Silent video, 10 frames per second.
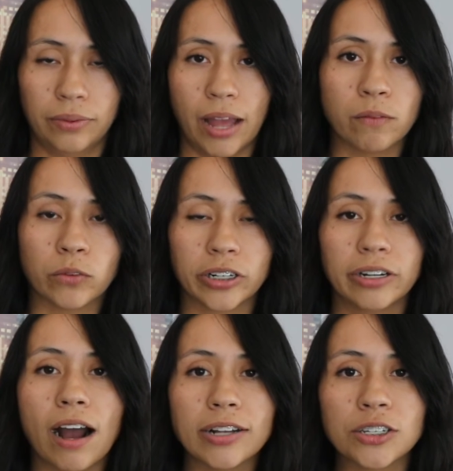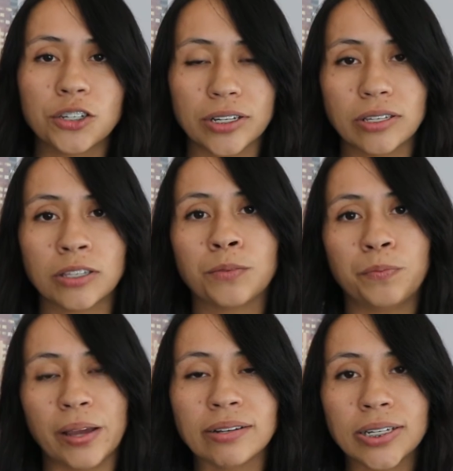and we're not just
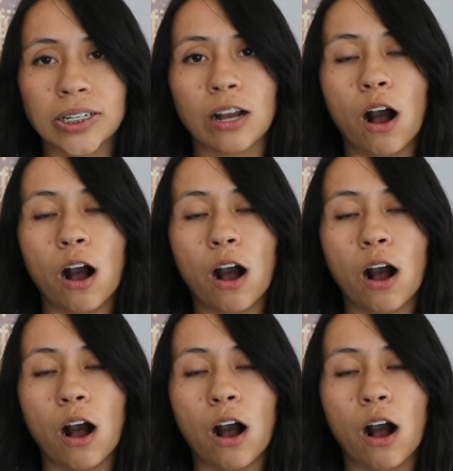spending